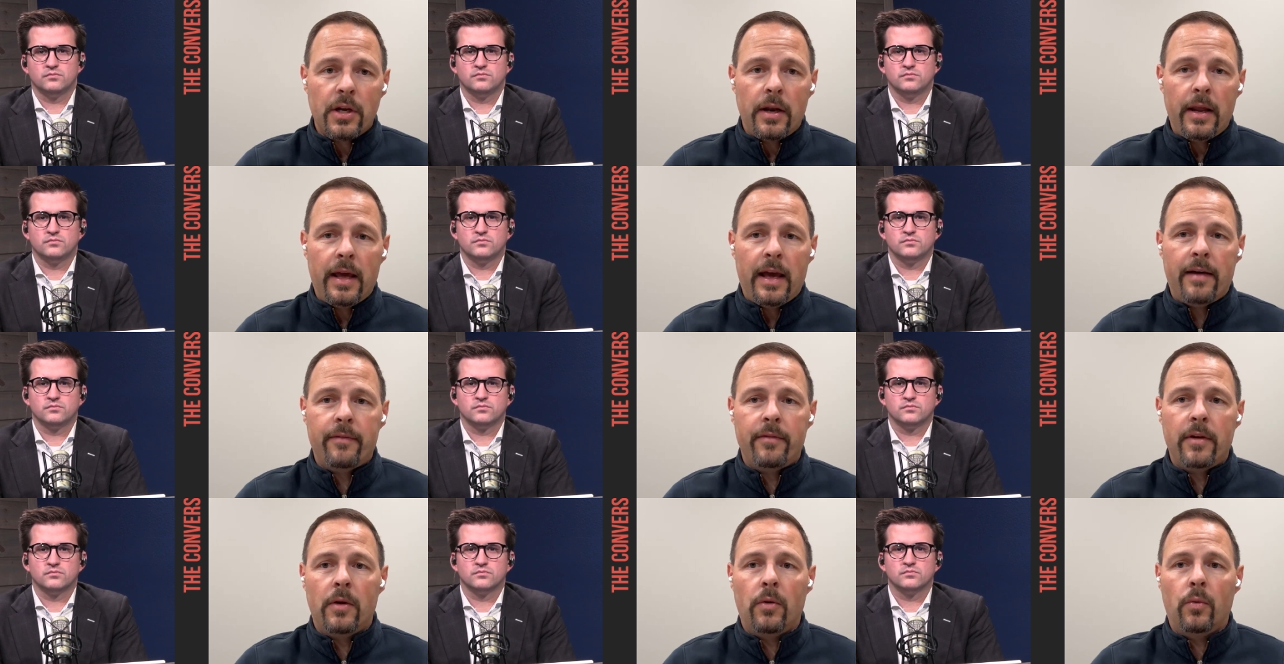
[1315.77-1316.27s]

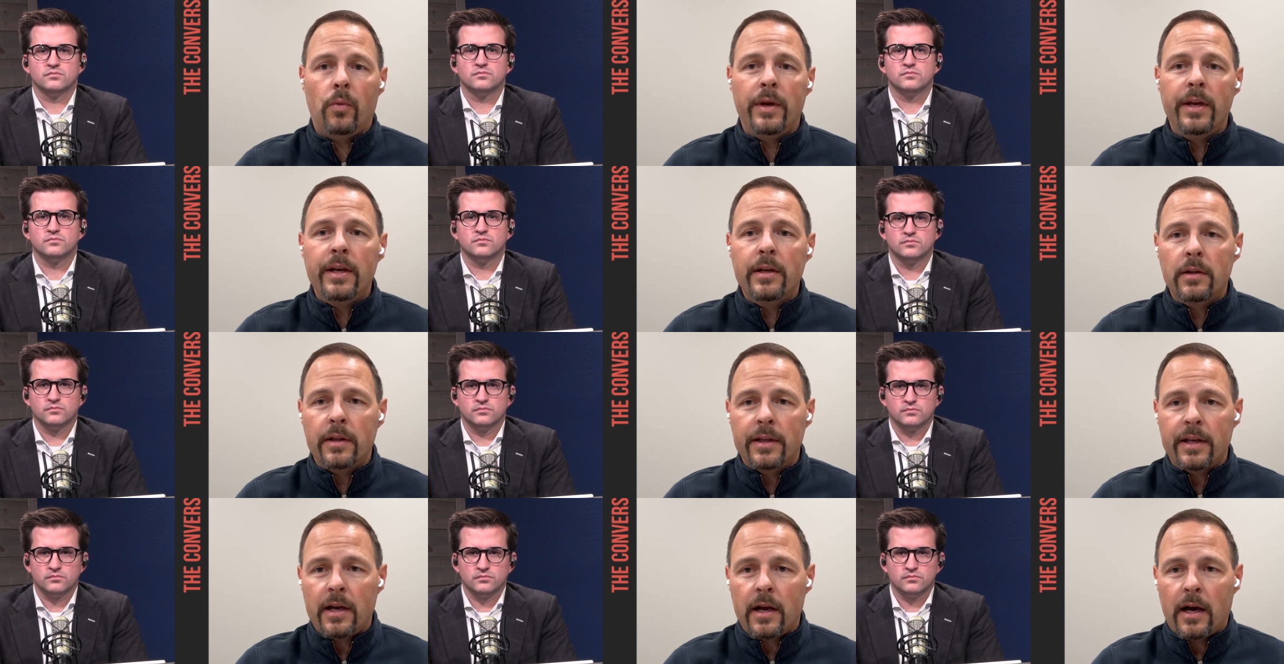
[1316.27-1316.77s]
Speaker 1: having
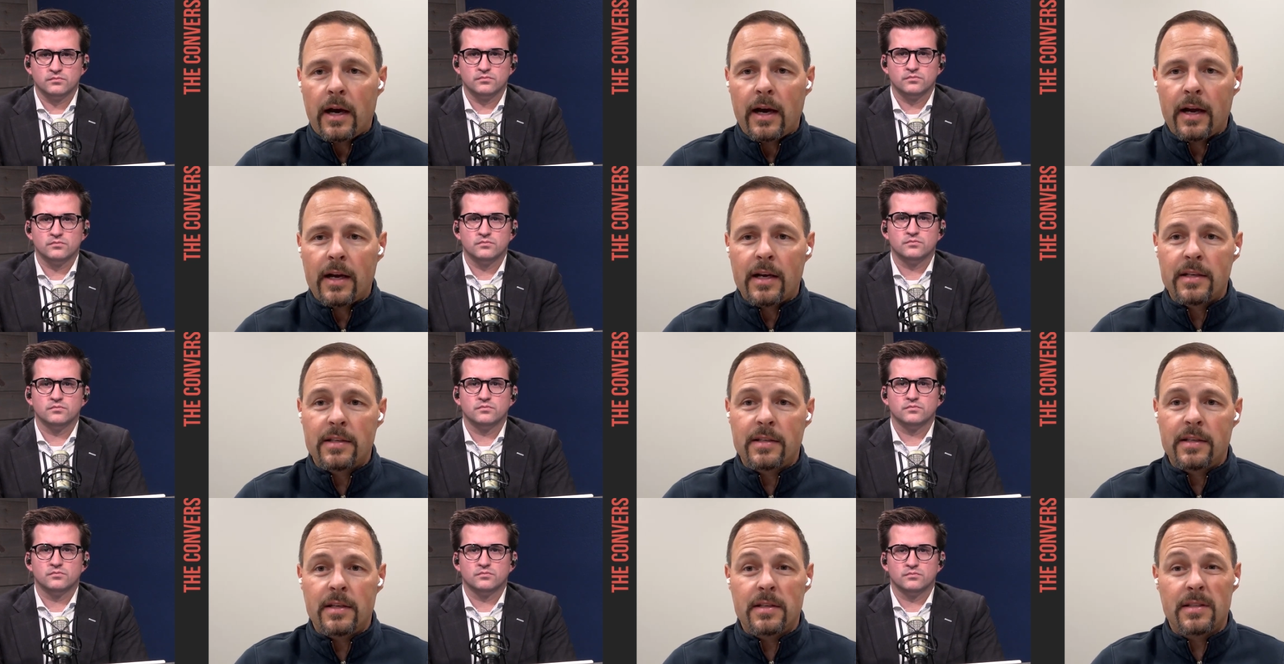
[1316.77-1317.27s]
weekly
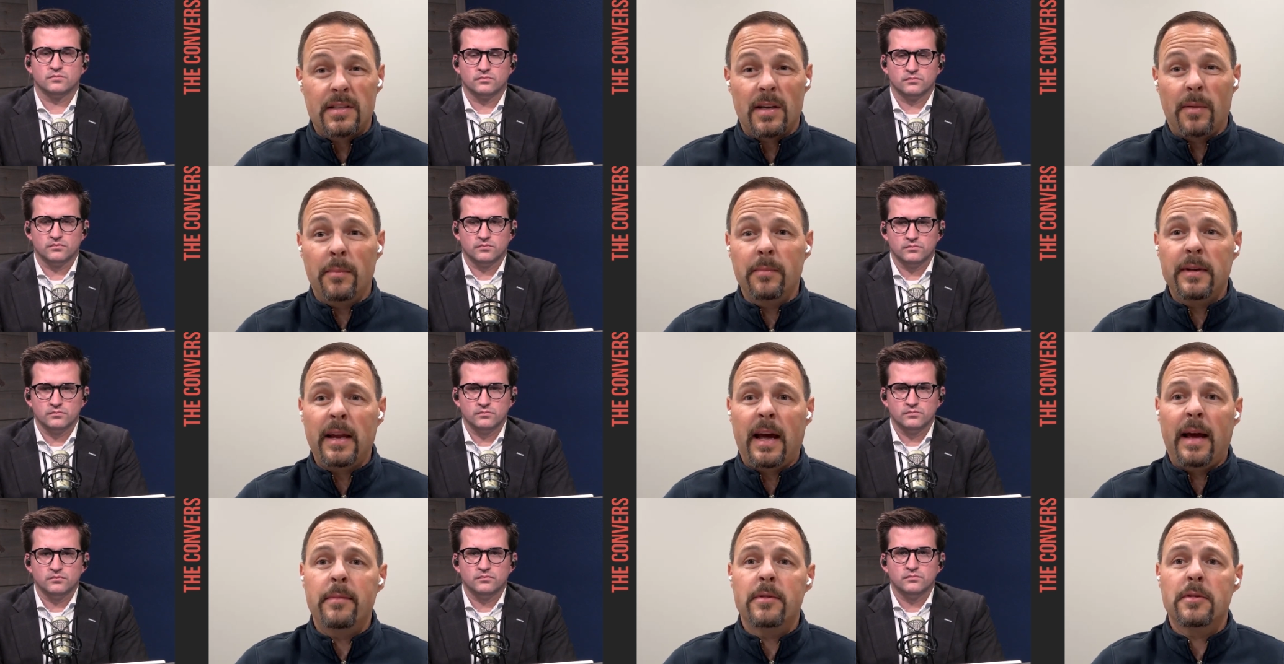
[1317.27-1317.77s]
caucuses,
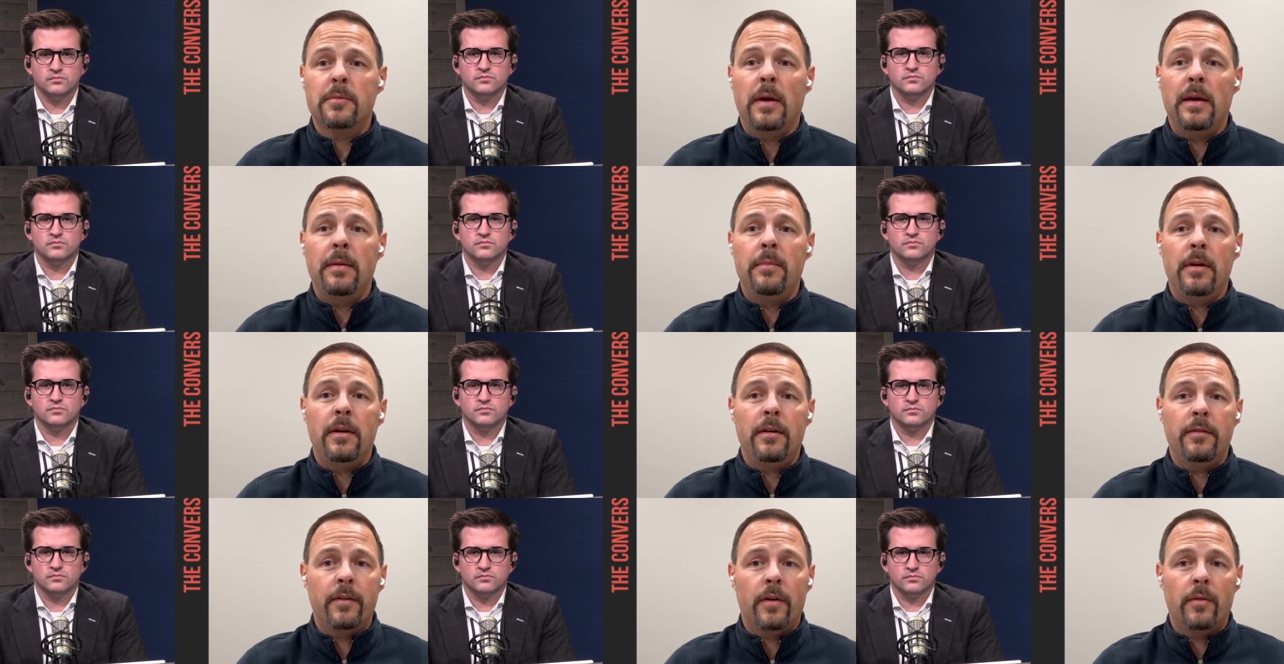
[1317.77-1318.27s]
sometimes maybe
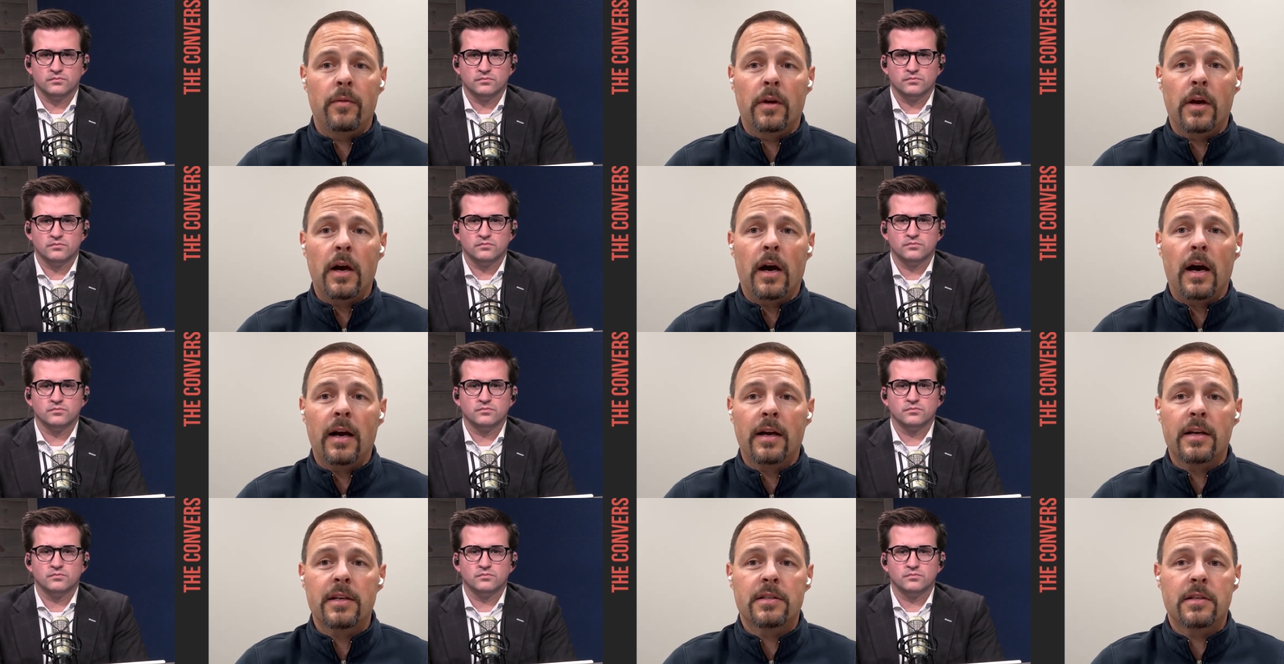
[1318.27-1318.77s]
even
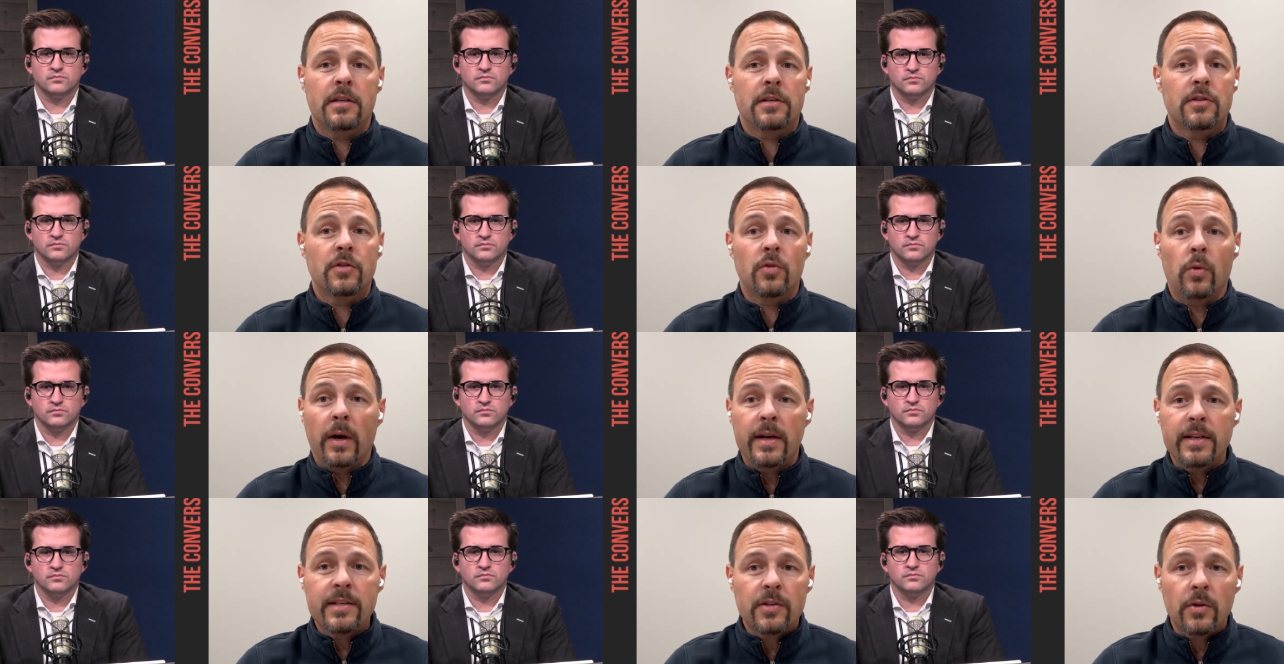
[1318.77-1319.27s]
caucuses
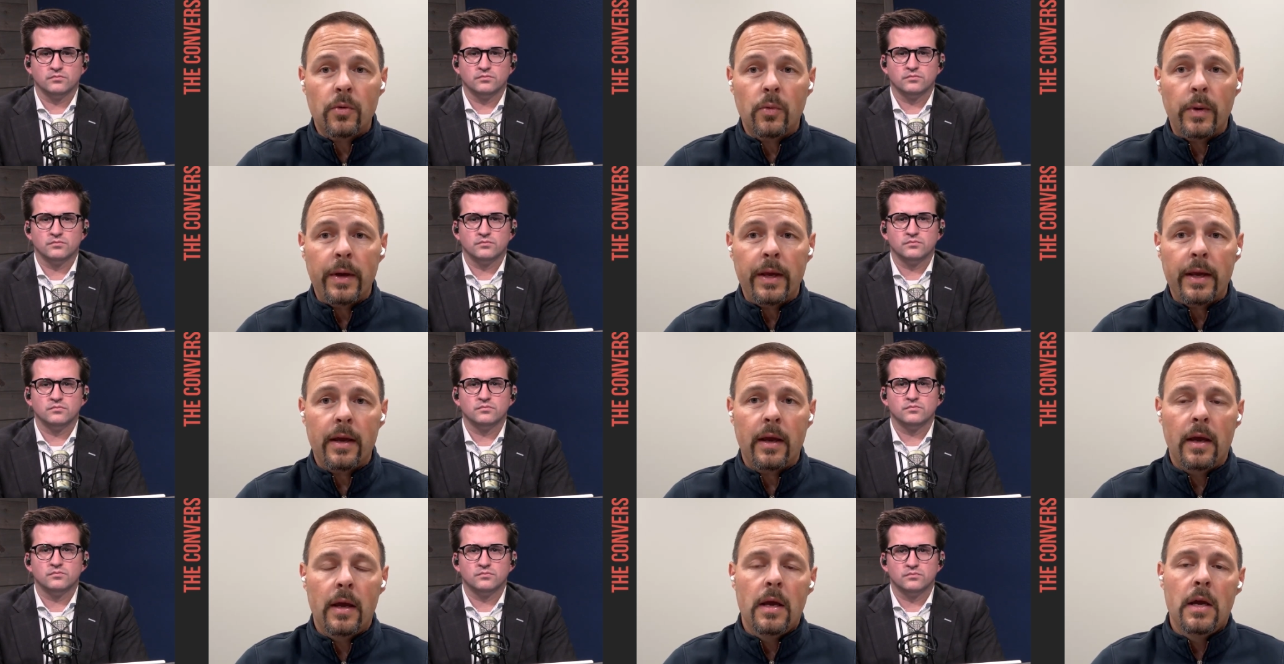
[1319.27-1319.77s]
twice a week,
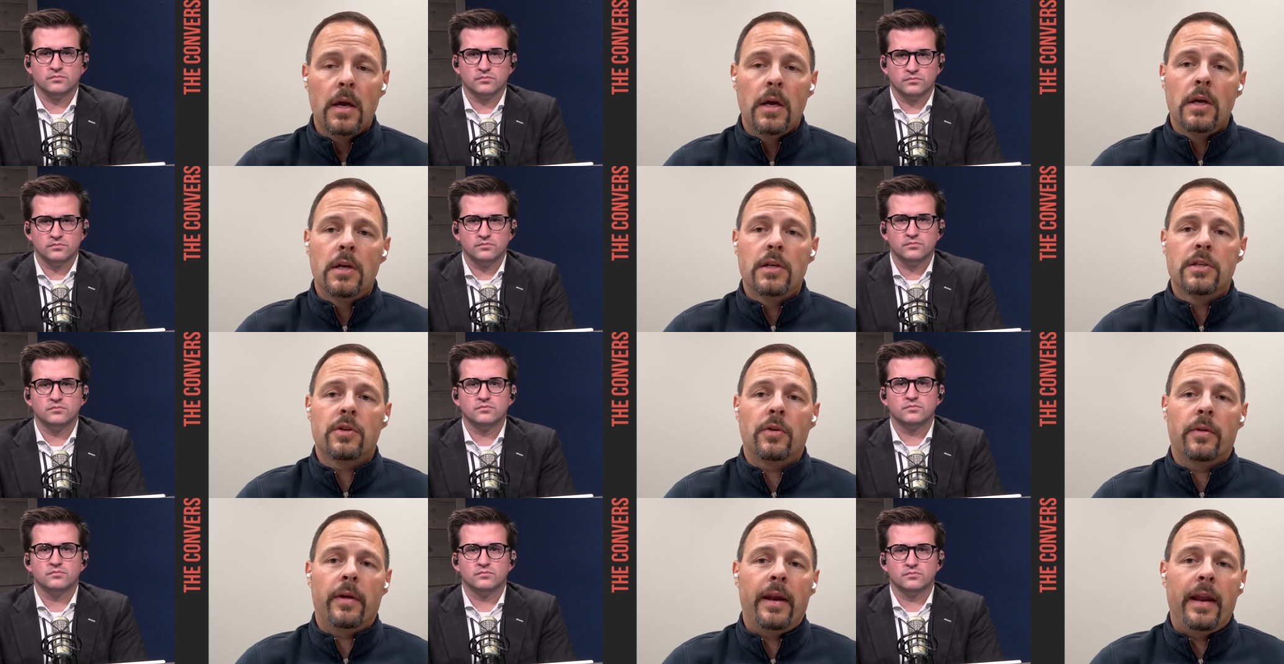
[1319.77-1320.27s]

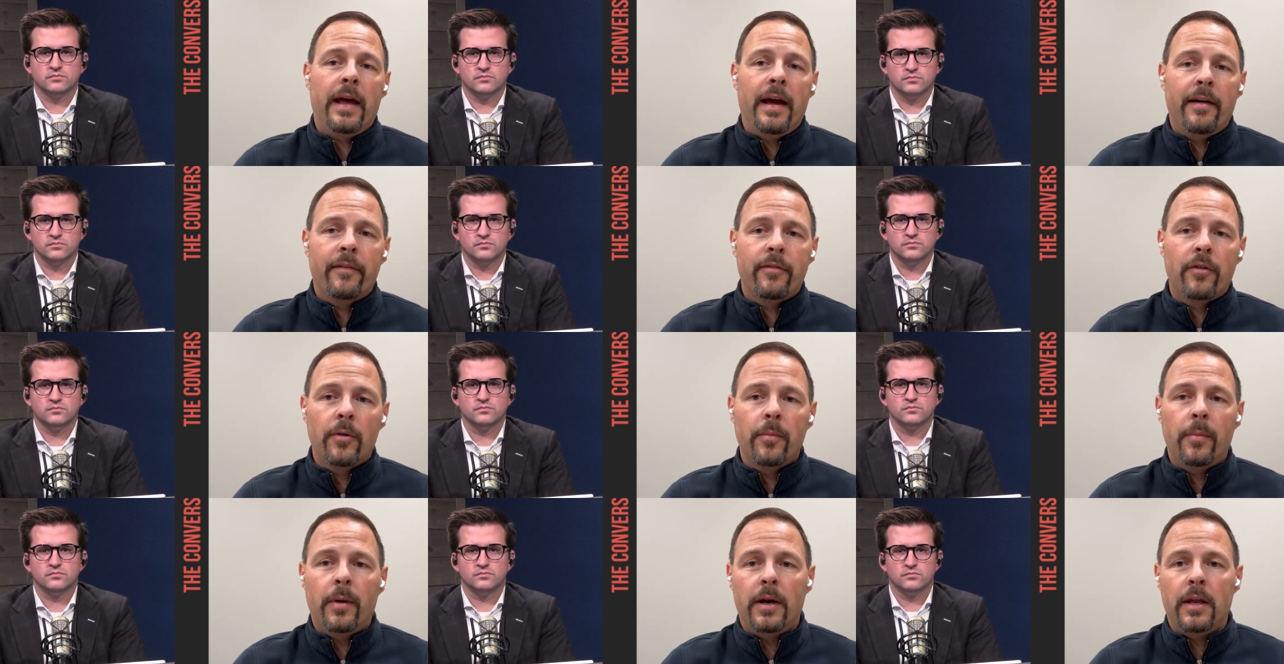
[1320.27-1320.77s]
so that
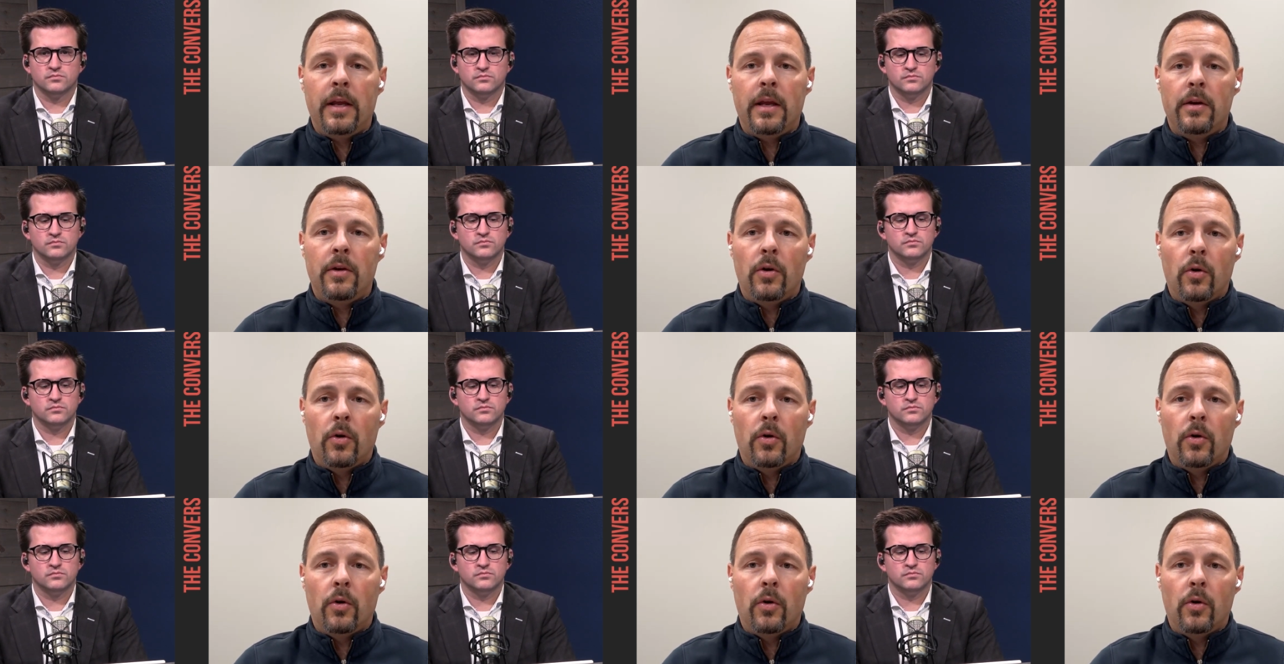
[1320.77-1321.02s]
everybody